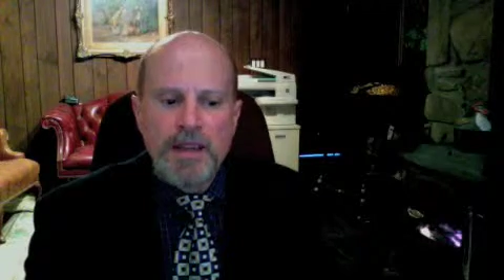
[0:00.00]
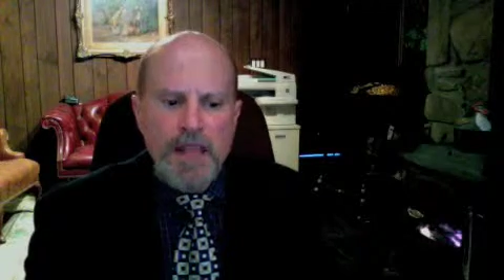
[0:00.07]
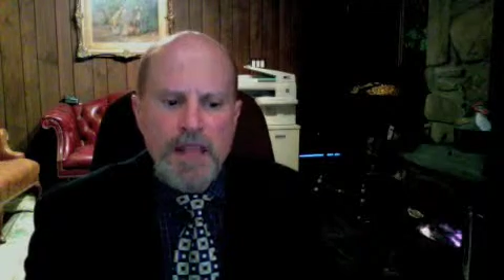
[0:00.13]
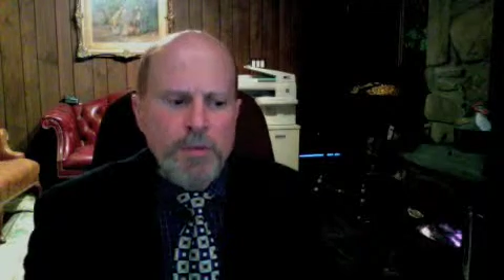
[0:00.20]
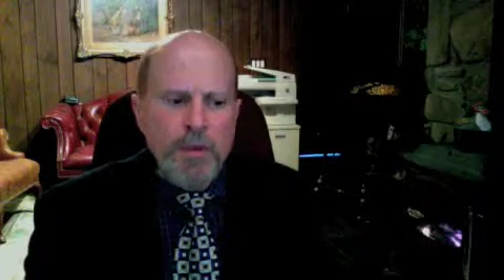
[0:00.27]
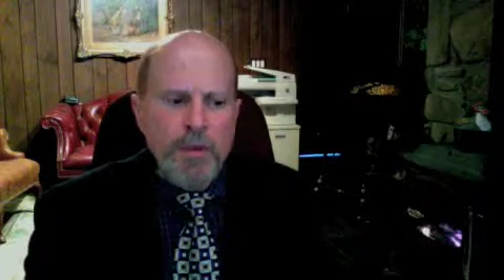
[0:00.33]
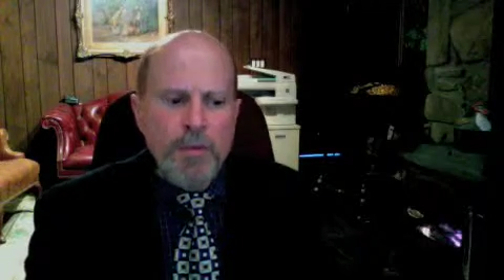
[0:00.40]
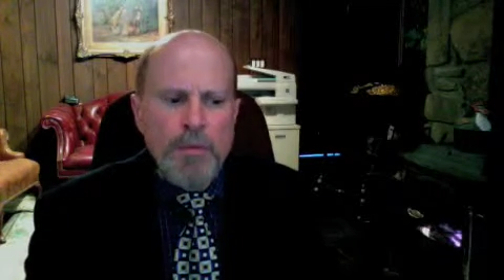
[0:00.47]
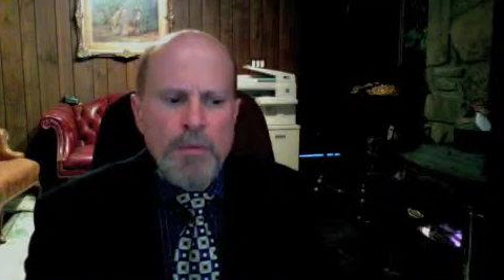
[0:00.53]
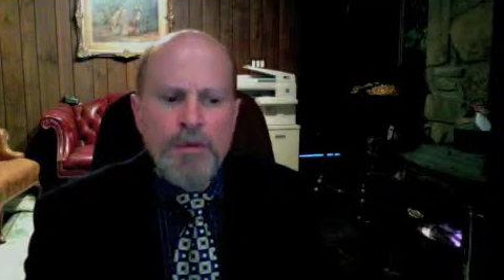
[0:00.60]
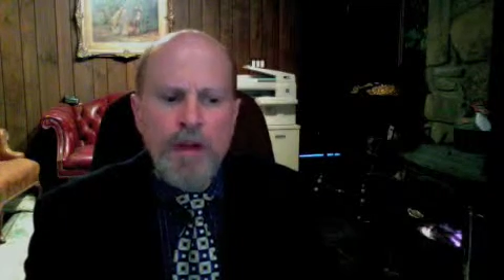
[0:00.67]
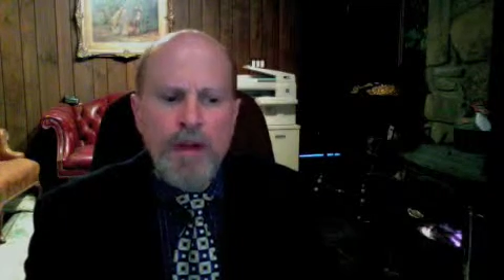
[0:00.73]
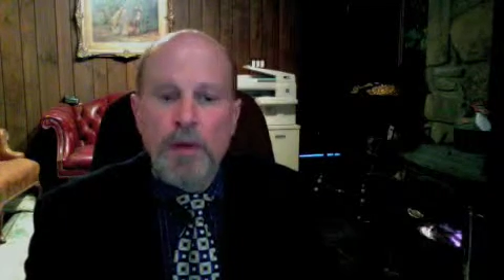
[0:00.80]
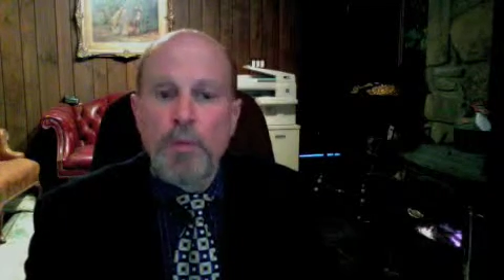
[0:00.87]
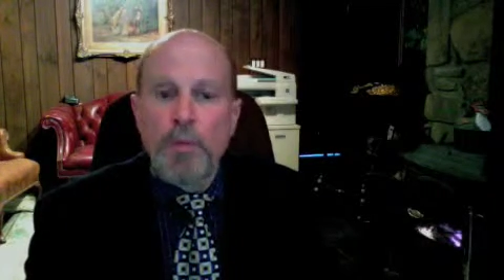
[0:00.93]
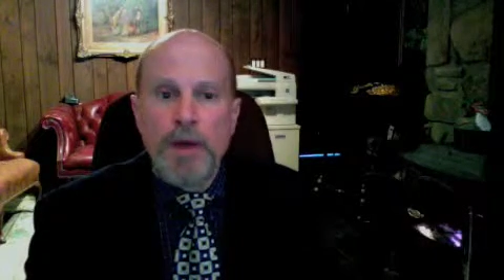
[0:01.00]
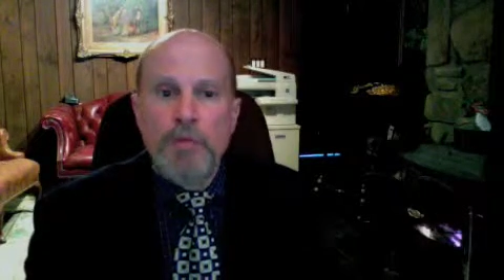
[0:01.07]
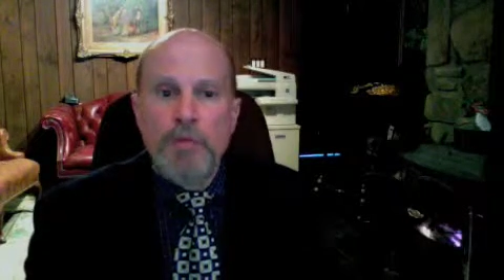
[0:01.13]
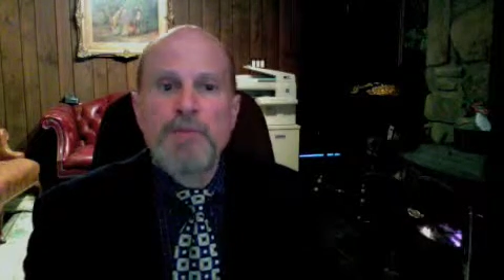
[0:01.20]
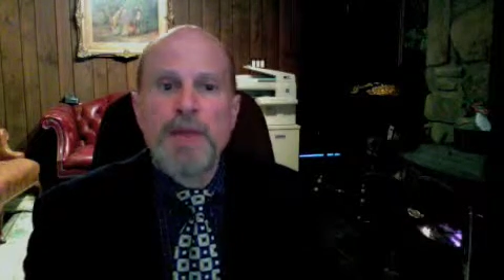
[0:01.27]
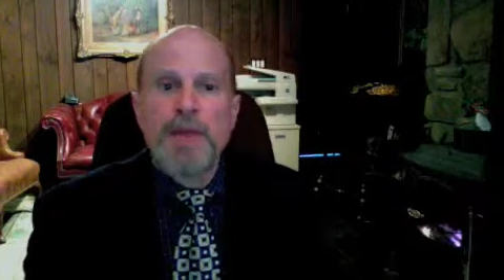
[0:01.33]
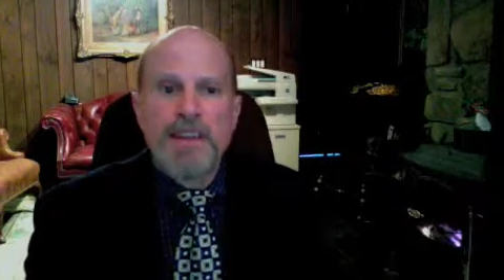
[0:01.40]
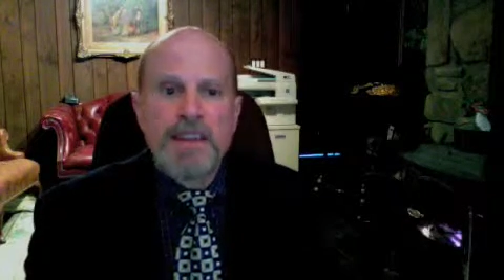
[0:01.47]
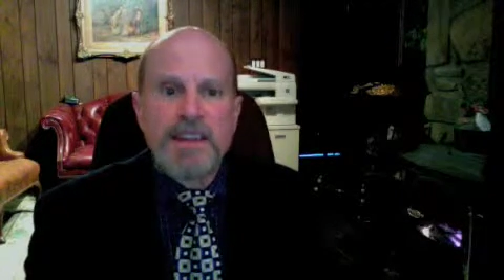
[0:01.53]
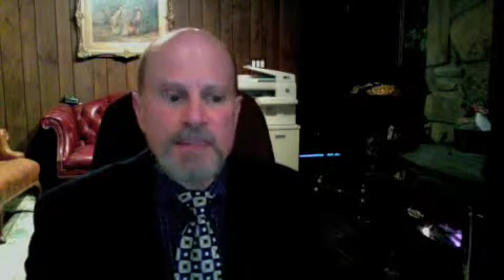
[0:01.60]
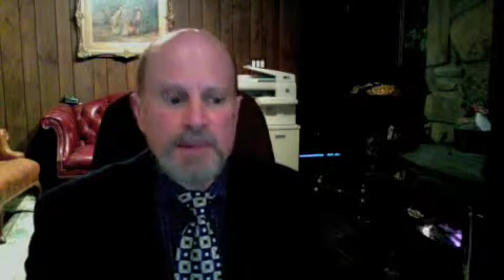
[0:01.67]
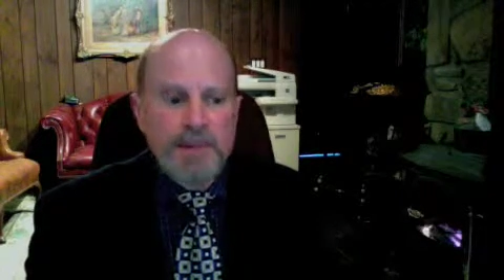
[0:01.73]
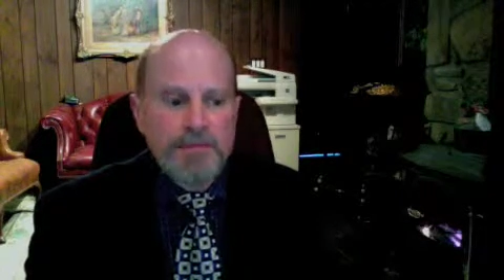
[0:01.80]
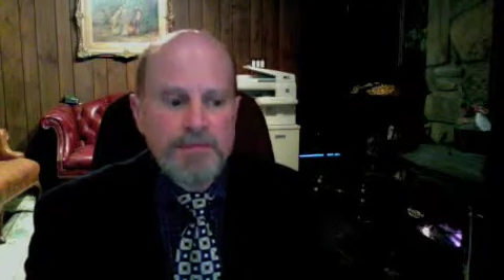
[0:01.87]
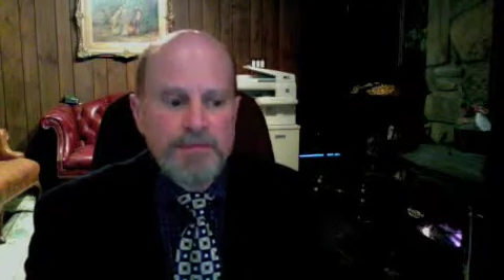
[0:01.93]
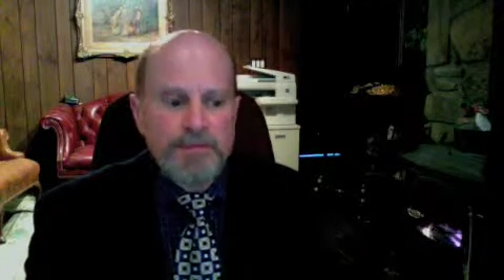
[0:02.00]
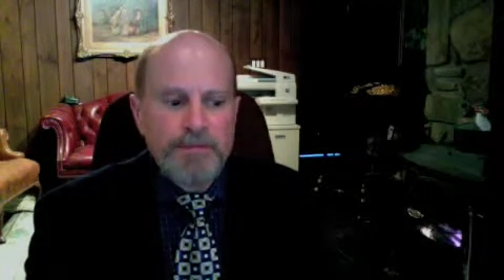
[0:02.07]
even when we're not aware we're making them.